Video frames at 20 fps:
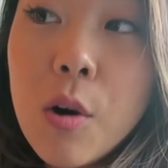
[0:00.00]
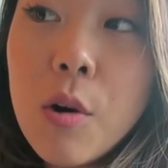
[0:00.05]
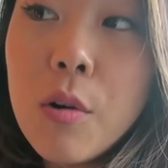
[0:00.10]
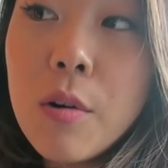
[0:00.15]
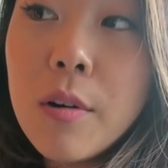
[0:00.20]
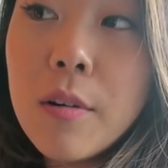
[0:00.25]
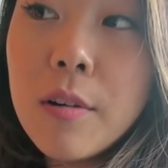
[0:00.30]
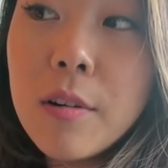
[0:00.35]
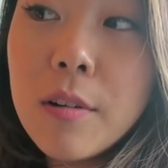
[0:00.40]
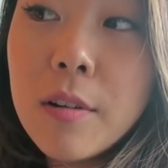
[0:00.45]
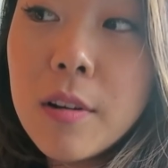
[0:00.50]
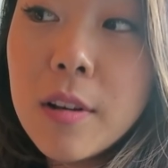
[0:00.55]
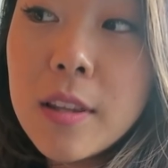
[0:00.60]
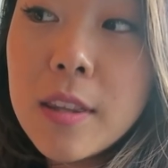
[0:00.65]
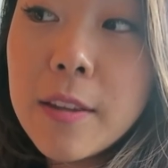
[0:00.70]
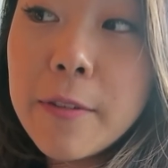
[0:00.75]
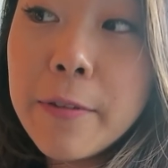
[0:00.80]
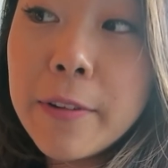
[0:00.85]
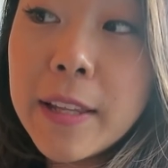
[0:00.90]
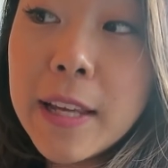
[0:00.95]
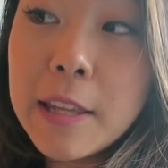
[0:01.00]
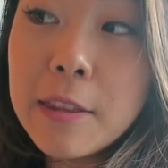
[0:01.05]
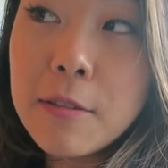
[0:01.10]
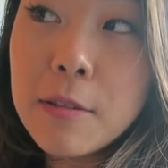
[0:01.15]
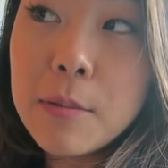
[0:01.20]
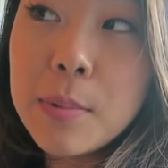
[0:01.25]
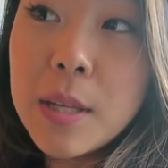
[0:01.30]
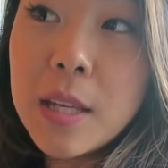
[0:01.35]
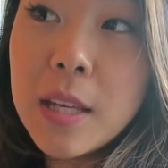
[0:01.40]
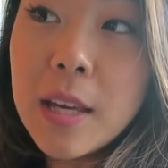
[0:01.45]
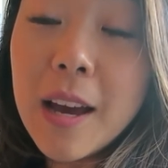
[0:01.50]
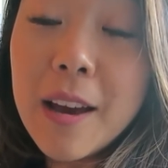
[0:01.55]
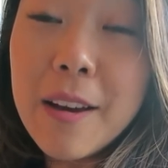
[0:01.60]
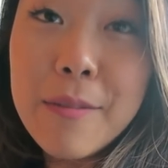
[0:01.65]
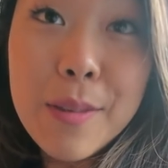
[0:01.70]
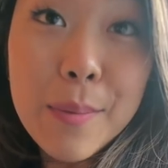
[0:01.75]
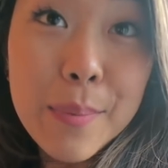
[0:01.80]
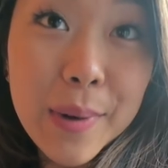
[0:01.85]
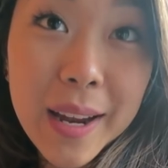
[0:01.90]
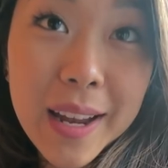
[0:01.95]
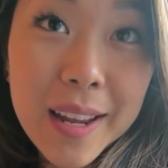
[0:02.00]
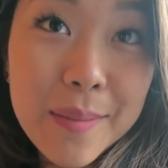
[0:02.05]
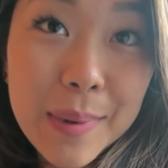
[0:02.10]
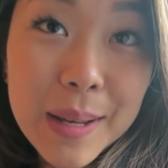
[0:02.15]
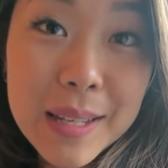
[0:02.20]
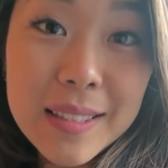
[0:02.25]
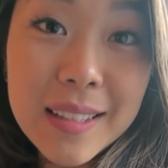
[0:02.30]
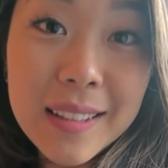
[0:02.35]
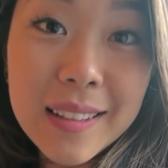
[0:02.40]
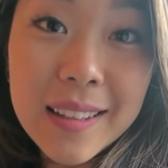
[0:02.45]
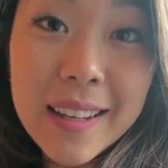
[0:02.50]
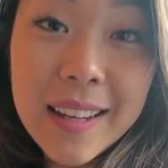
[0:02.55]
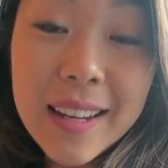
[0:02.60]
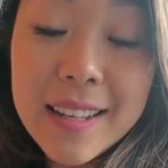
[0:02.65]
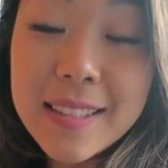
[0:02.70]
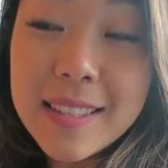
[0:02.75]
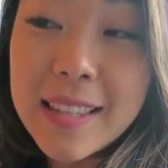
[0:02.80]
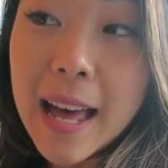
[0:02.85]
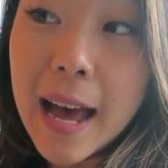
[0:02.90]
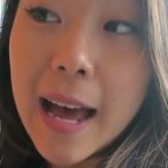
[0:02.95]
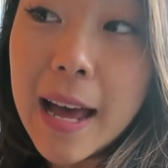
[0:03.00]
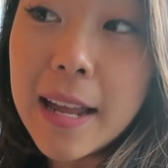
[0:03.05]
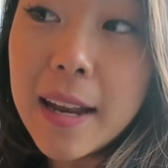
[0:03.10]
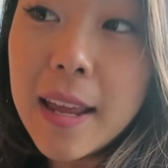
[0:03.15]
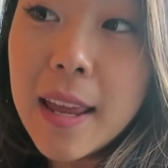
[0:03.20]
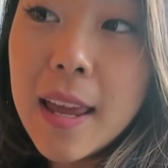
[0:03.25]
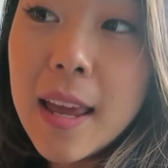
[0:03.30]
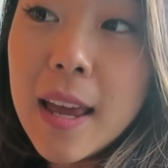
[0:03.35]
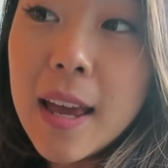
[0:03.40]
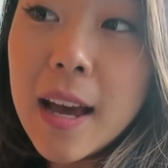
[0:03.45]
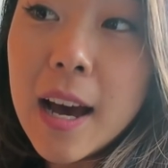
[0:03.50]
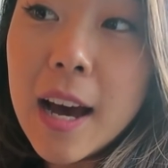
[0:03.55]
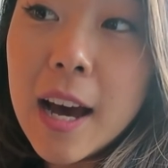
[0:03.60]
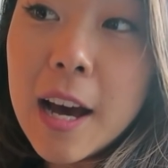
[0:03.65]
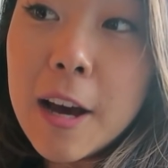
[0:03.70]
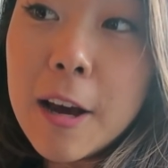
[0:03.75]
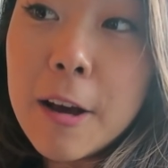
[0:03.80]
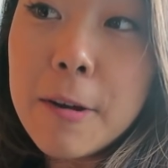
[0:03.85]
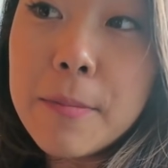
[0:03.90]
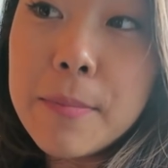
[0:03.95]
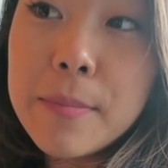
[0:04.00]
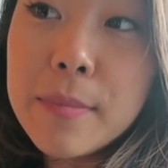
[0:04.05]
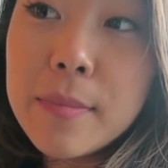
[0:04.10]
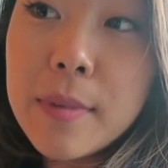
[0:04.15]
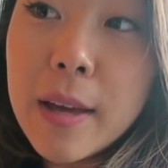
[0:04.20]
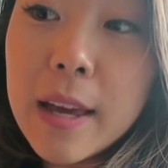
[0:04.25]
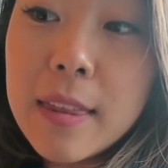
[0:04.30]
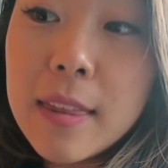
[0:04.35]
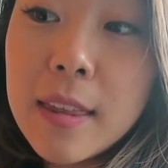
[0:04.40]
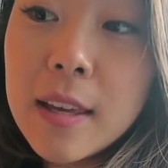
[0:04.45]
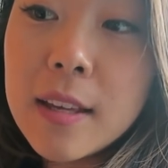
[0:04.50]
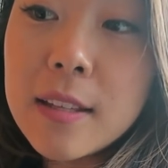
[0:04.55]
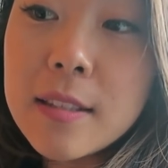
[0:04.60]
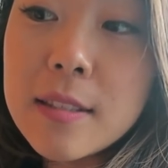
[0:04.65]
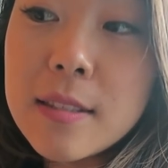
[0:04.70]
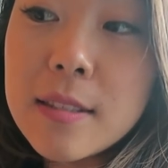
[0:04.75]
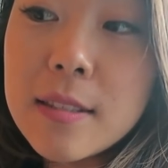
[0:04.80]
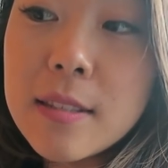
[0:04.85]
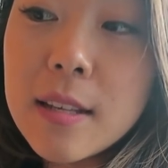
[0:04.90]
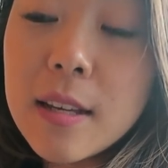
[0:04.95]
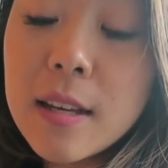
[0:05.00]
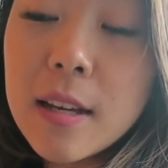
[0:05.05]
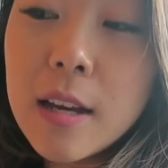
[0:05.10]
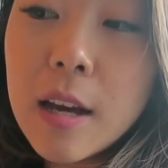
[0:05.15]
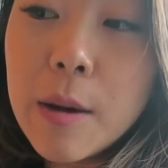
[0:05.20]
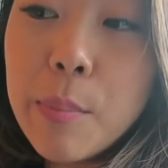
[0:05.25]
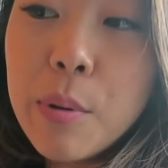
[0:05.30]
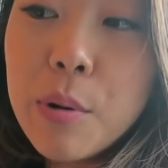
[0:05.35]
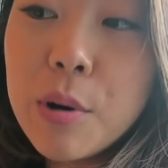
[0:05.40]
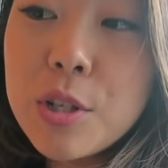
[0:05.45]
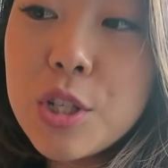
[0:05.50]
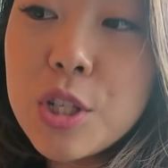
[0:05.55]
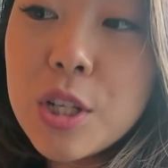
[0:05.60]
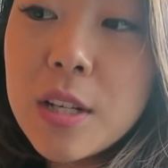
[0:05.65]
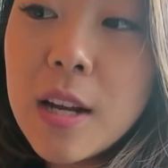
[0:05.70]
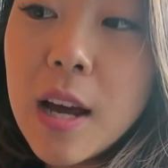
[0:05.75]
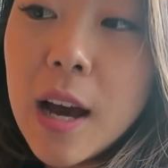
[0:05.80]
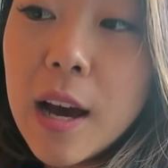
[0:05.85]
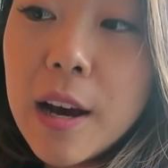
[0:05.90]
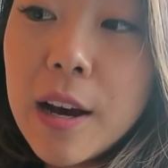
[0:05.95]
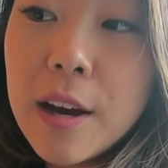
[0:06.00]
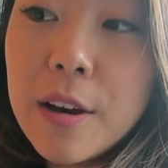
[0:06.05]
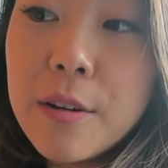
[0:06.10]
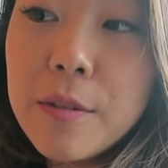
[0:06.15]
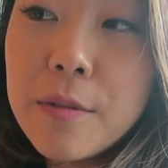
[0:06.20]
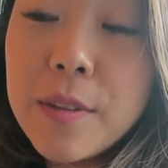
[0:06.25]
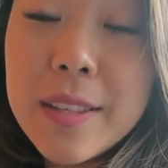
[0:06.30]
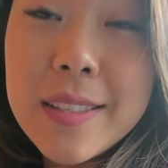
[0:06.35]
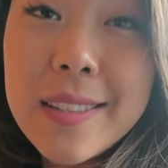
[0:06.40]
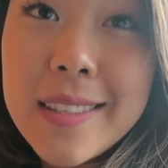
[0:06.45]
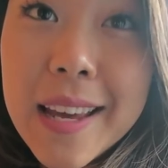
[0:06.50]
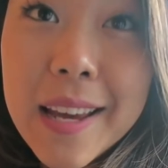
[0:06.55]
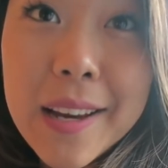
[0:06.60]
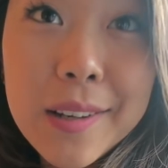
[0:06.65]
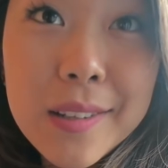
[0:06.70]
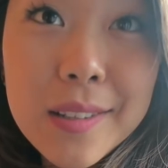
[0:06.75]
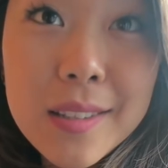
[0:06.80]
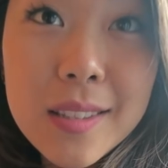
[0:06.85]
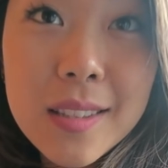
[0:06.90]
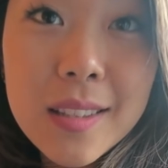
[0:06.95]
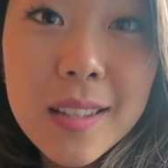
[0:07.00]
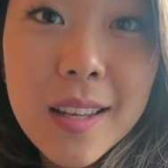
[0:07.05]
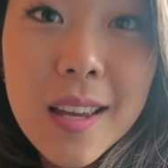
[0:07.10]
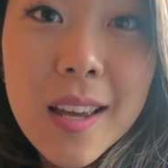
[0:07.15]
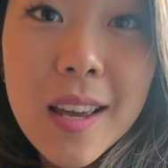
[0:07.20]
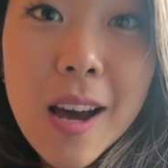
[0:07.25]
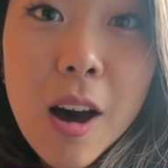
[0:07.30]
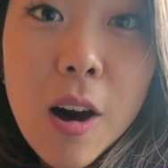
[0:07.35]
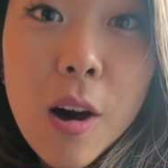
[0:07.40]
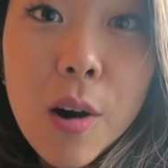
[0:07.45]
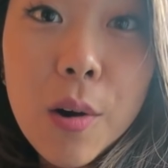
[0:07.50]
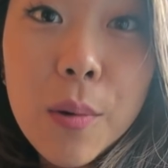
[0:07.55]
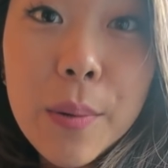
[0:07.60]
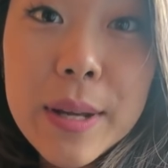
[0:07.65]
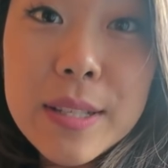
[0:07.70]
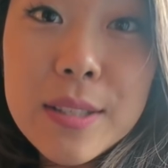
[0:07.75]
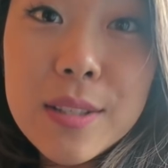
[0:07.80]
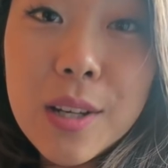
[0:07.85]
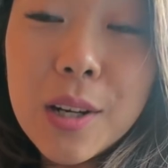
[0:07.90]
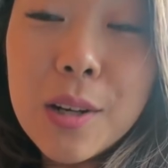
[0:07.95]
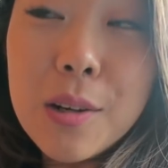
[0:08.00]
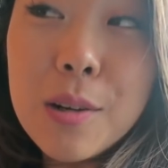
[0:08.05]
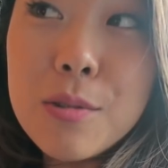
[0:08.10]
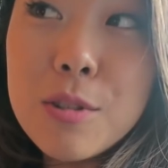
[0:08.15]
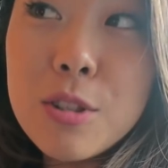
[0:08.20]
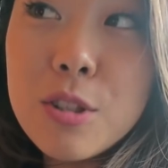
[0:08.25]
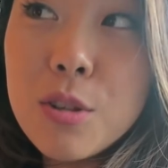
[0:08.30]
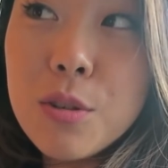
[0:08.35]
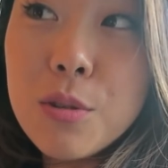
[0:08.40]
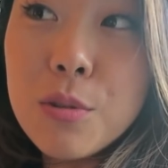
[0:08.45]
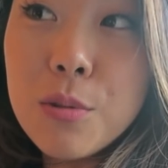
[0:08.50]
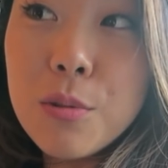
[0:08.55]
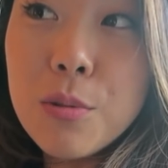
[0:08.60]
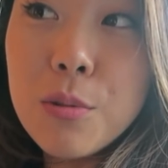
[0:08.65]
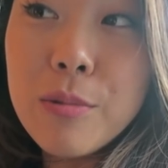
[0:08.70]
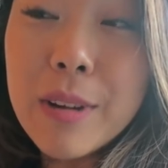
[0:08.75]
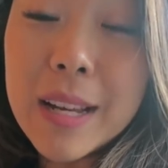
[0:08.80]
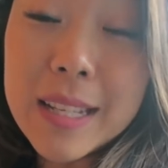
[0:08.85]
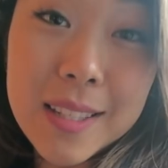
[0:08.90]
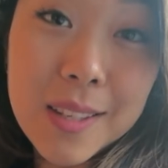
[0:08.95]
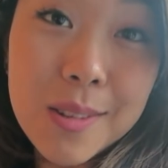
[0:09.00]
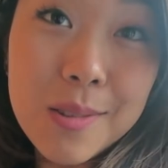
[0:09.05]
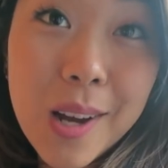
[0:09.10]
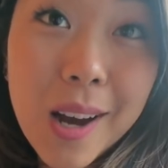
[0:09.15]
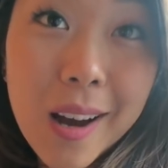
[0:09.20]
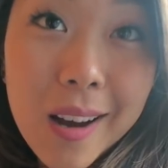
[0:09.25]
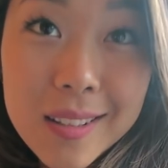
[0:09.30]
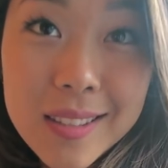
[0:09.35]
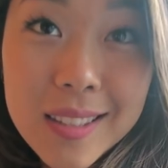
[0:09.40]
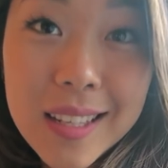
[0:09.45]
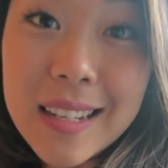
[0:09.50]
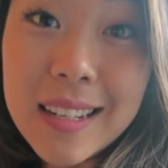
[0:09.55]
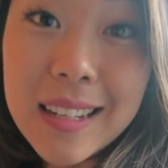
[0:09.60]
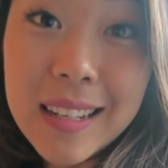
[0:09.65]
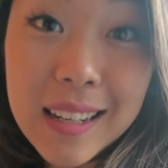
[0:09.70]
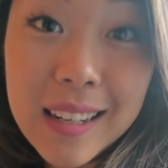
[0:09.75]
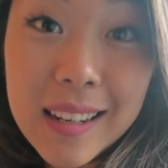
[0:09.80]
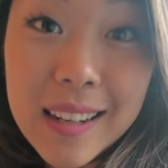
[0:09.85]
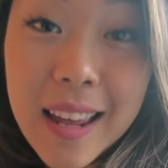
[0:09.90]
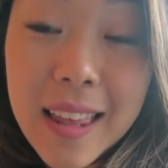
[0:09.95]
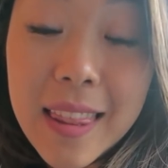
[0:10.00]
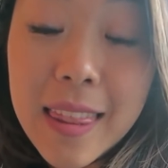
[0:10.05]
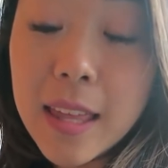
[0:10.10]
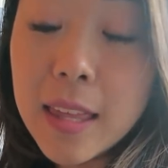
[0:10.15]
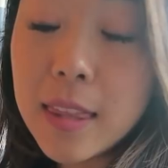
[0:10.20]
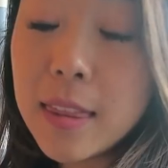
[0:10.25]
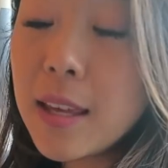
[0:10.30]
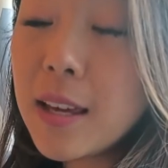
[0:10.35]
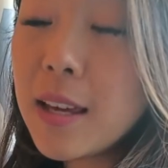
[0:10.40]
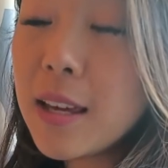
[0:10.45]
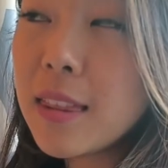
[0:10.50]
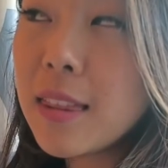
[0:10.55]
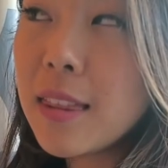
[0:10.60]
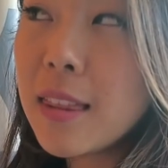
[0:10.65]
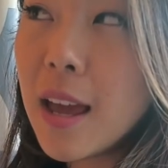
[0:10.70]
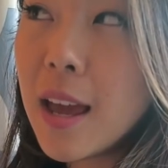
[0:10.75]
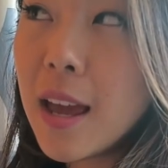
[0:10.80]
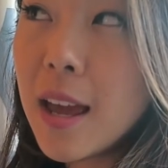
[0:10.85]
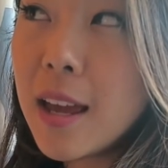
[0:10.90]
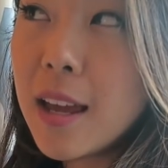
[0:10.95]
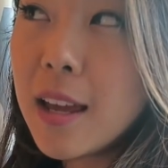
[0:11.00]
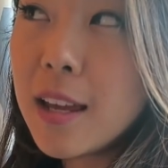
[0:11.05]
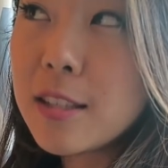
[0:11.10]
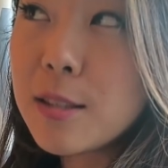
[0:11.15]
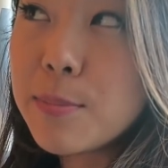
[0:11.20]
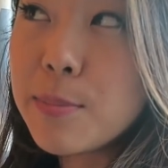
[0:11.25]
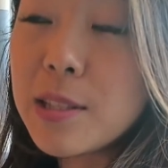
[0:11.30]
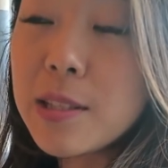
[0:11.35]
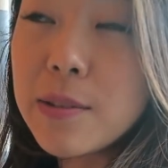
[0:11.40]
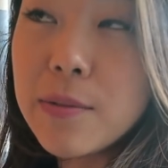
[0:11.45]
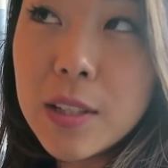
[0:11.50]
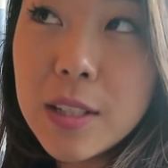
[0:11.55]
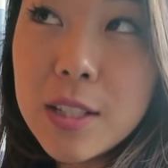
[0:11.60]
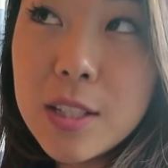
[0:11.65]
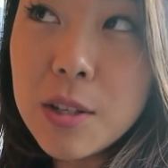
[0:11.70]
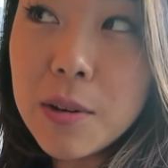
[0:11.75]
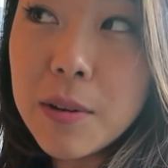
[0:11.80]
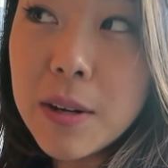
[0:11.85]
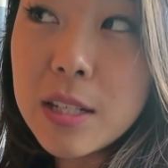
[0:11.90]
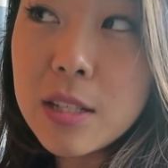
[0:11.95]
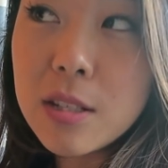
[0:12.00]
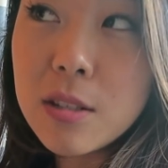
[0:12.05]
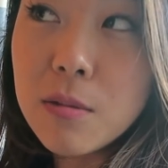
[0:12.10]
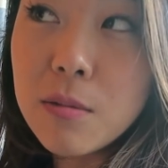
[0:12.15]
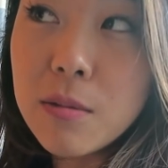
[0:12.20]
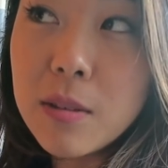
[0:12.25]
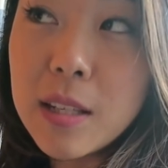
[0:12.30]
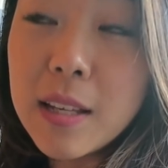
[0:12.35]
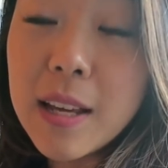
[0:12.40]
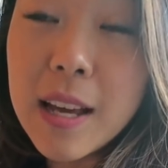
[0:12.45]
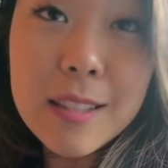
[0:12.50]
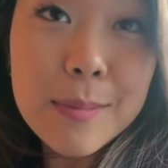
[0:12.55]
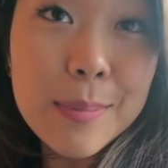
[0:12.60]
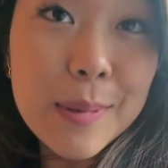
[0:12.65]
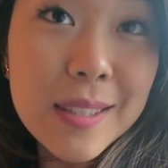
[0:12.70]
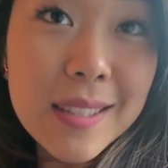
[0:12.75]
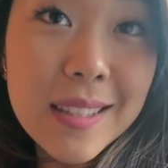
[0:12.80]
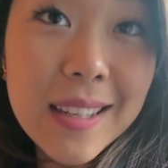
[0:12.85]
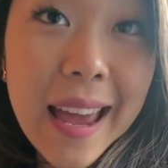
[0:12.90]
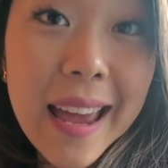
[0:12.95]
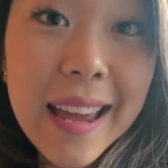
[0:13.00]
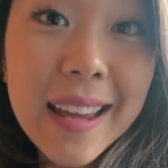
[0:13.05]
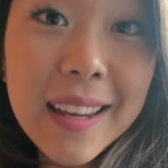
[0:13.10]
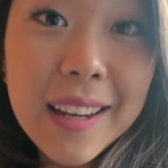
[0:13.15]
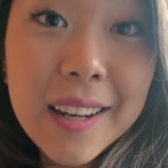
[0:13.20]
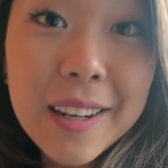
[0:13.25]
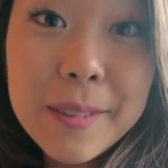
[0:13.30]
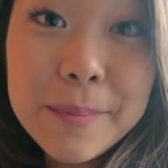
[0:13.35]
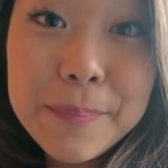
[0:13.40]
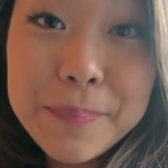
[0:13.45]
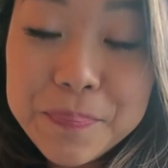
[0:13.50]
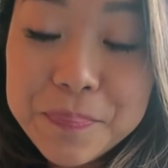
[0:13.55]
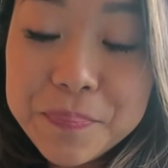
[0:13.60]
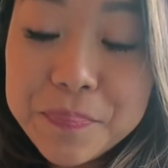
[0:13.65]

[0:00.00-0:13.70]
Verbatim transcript: whole, the philanthropy of the brand basically is that um, I think it's a portion of the sales always go to rescue dogs in need and they think they specifically donate to the SPCA here